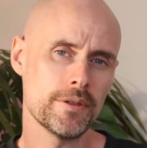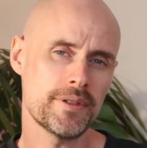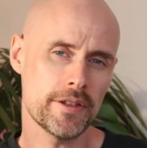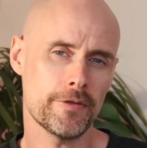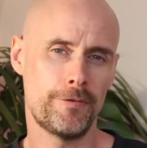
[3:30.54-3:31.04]
you'll
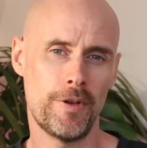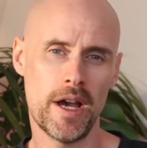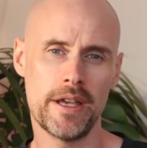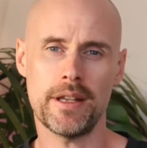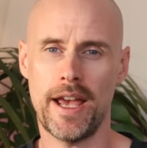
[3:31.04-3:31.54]
tend to
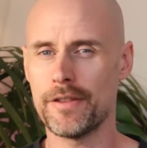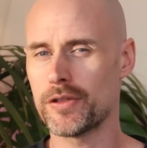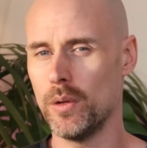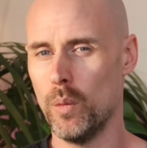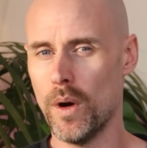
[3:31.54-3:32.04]
find
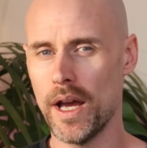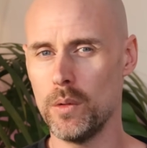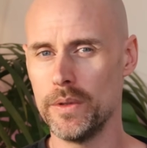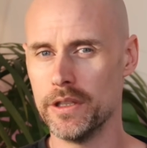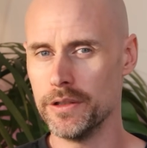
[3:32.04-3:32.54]
after a while
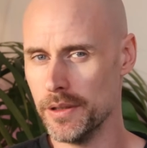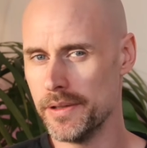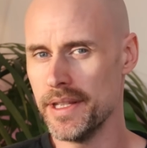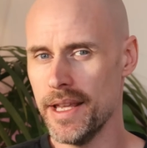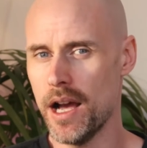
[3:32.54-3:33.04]
when you use
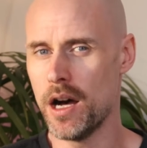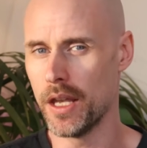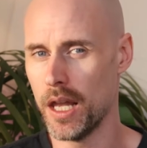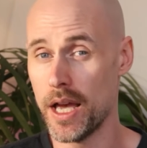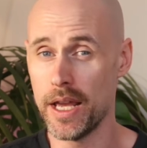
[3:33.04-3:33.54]
the
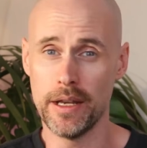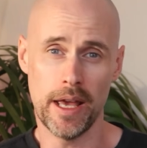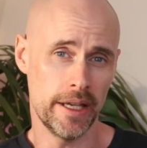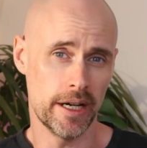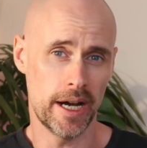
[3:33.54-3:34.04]
online
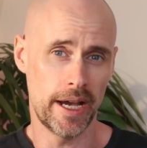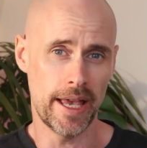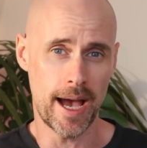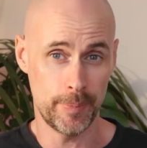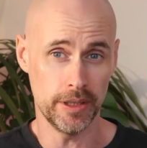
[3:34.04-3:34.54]
AI
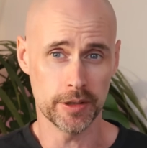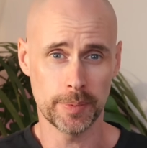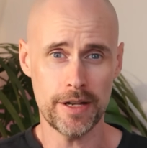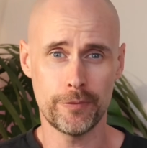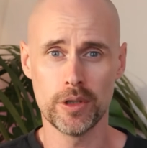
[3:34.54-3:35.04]
app builder
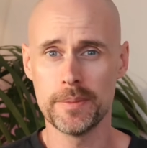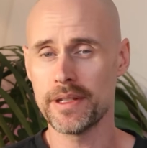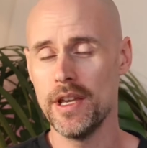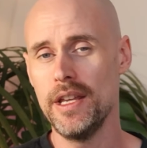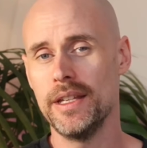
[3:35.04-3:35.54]
platforms
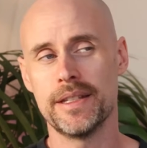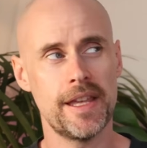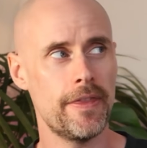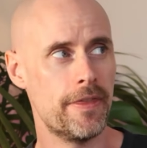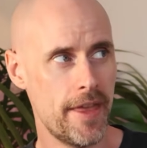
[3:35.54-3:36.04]
is
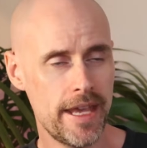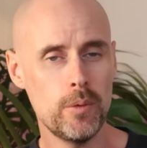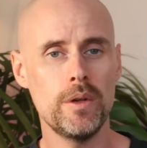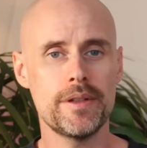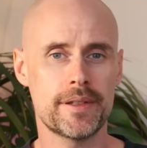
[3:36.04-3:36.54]
that they
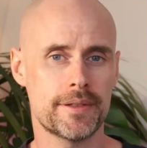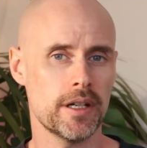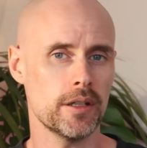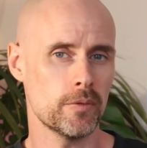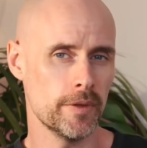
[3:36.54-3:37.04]
will
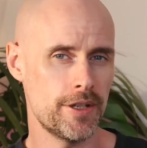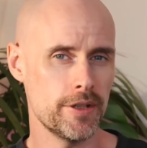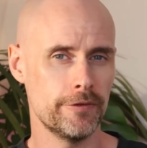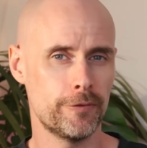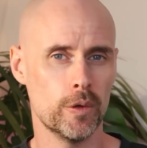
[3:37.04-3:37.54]
start
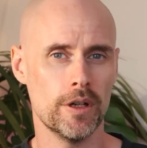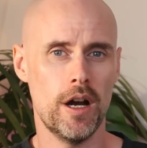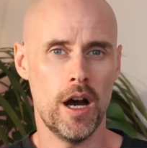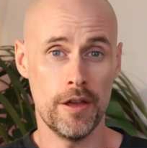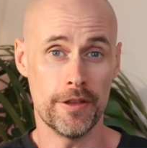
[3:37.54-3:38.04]
reaching for
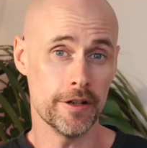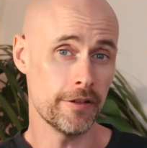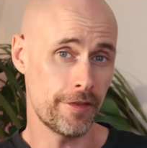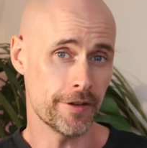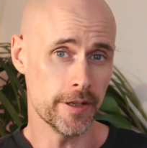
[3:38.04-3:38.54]
other
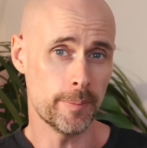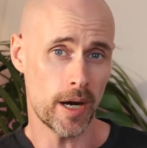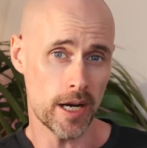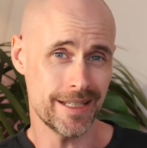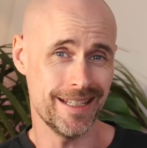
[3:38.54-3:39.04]

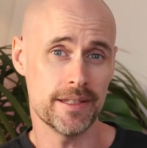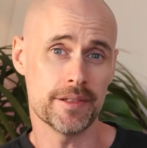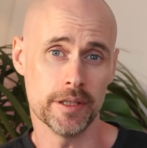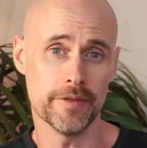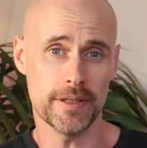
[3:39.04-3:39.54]
third-party
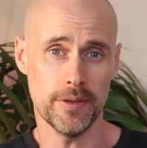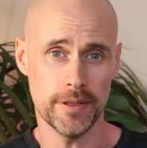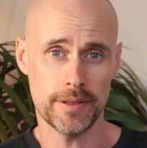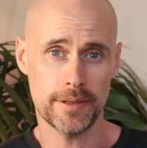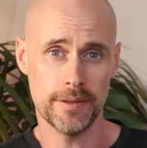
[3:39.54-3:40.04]

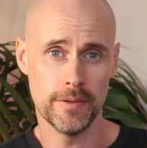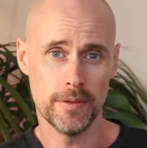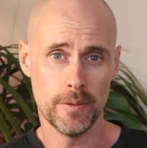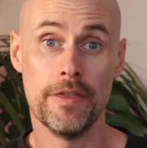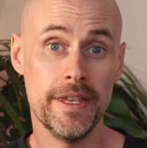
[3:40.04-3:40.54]
services.
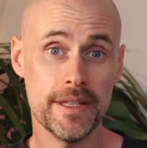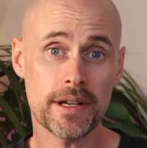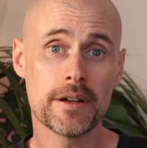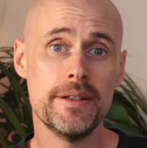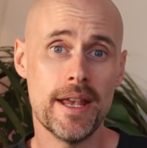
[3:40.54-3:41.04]
These
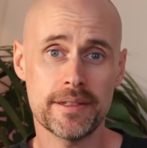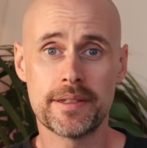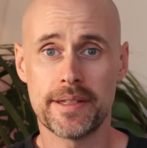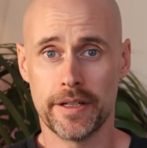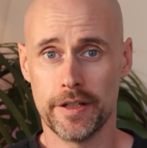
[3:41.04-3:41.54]
are
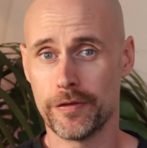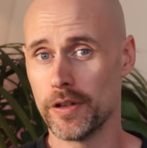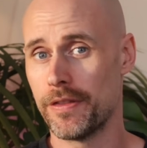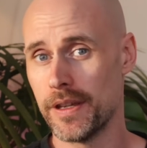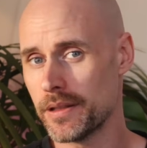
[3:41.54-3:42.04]
necessary
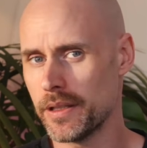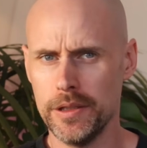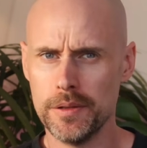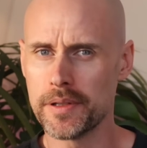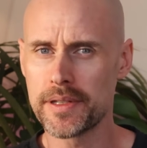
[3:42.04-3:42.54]
for things like
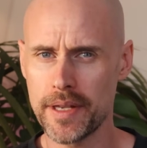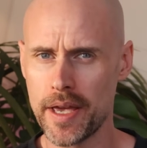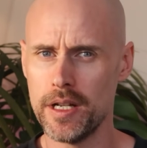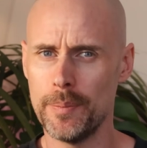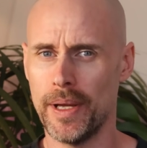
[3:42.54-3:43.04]
user
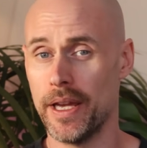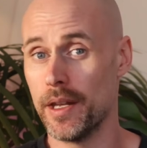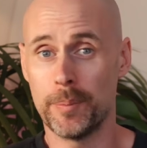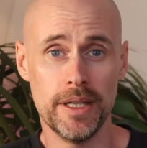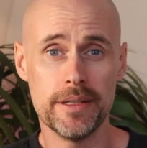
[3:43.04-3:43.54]
sign-up and
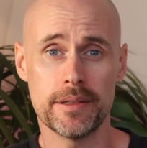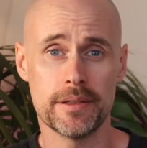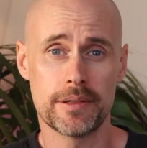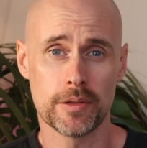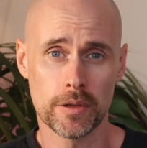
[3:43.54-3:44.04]
a place to
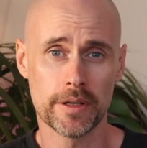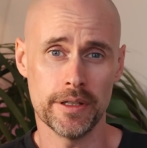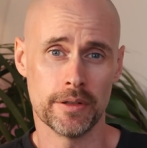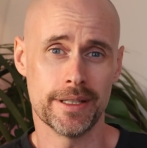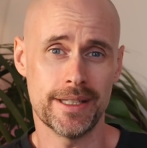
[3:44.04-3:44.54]
store
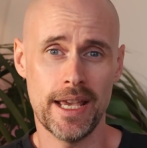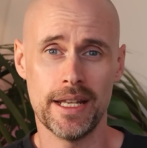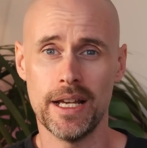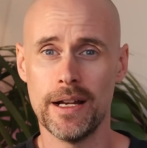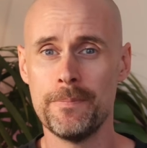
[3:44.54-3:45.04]
your
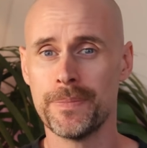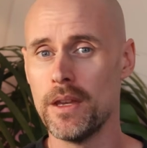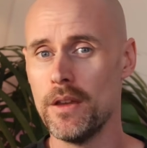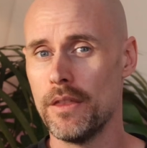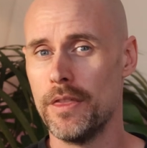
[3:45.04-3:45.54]
data.
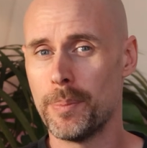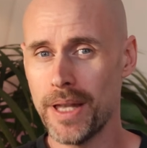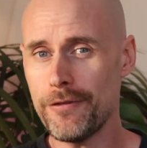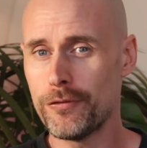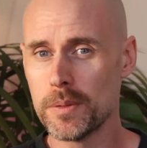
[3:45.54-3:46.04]
The
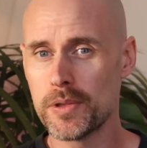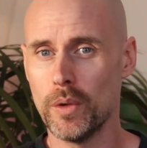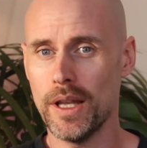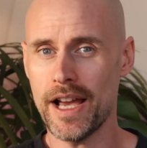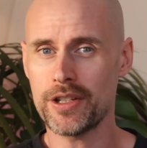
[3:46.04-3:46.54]
platforms
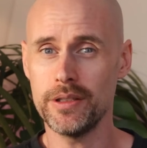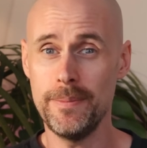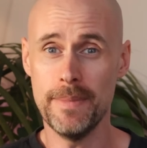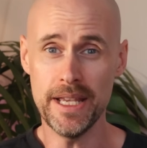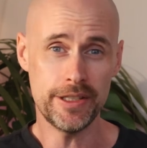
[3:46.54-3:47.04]
will actually
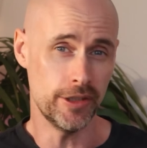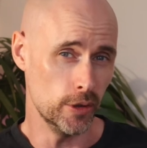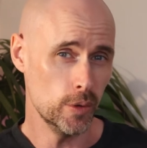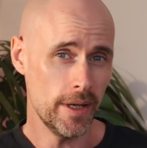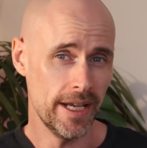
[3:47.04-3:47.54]
make
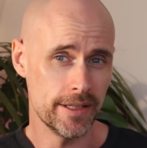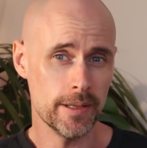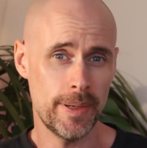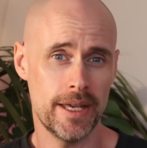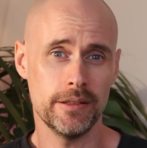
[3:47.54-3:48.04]
you
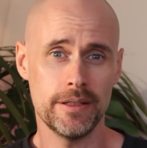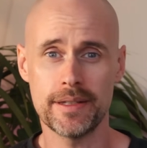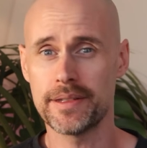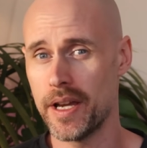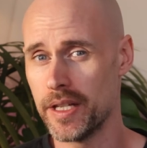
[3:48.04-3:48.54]
independently
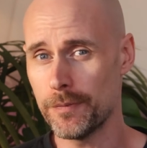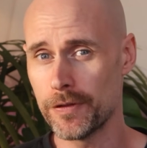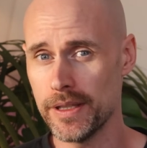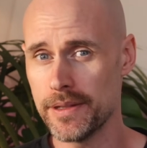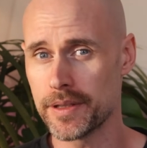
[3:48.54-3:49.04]
sign up
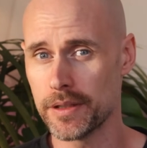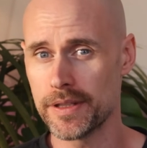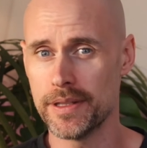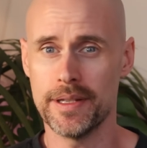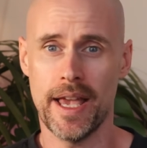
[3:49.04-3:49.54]
for these
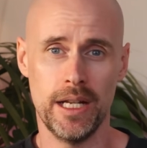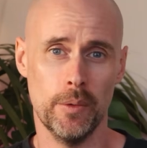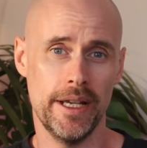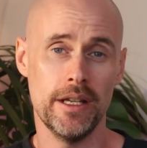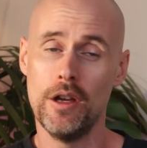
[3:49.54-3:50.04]
services
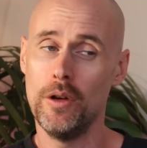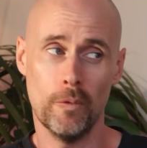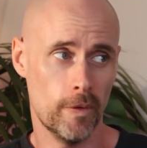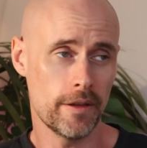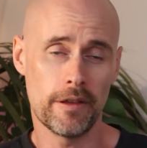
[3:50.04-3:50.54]
anyway,
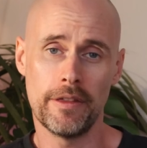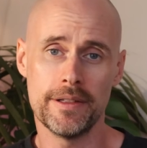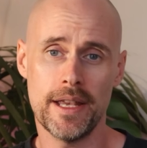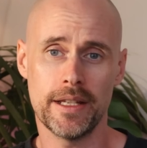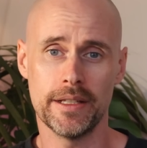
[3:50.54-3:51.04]
rather than
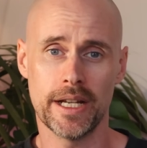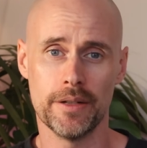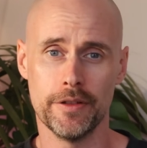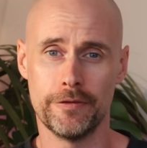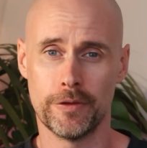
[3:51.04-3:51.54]
taking care
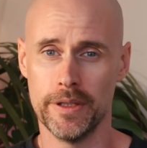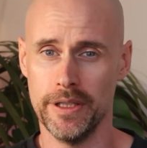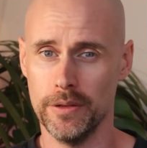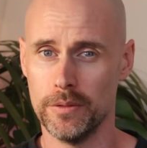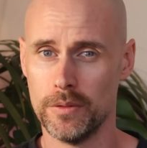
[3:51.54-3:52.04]
of it for
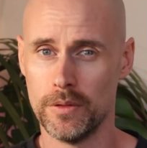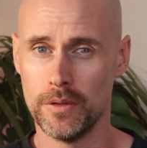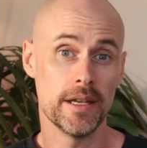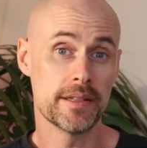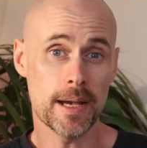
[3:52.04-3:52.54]
you.
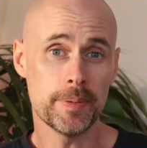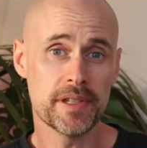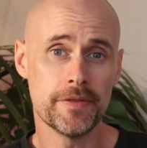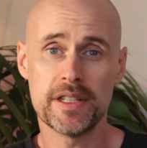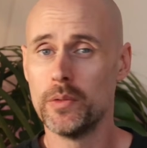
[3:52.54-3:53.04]
Examples
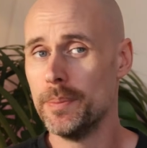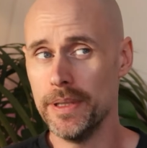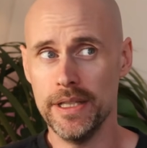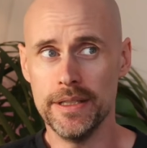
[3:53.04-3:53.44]
of this would be